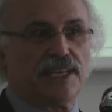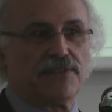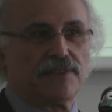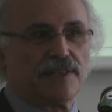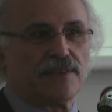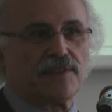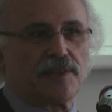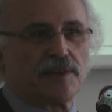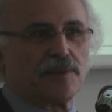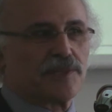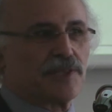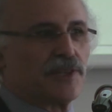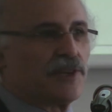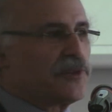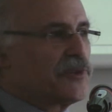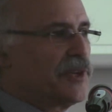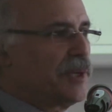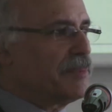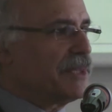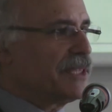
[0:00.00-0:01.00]
even if there was
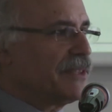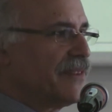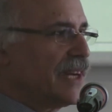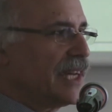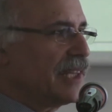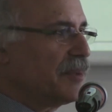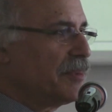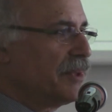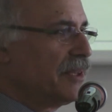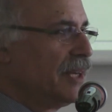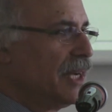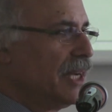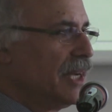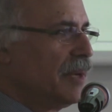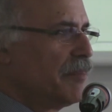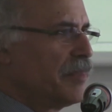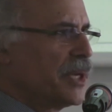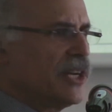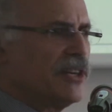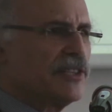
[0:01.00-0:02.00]
no treatment available,
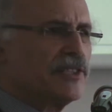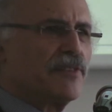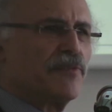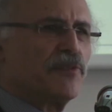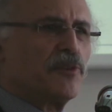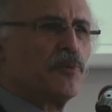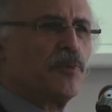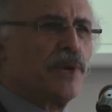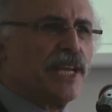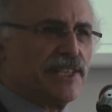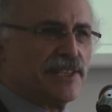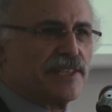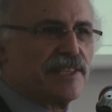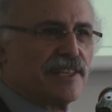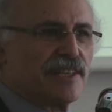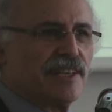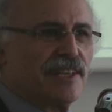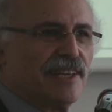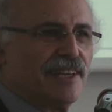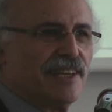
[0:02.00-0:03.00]
because of the
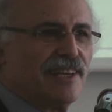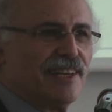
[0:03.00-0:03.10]
risk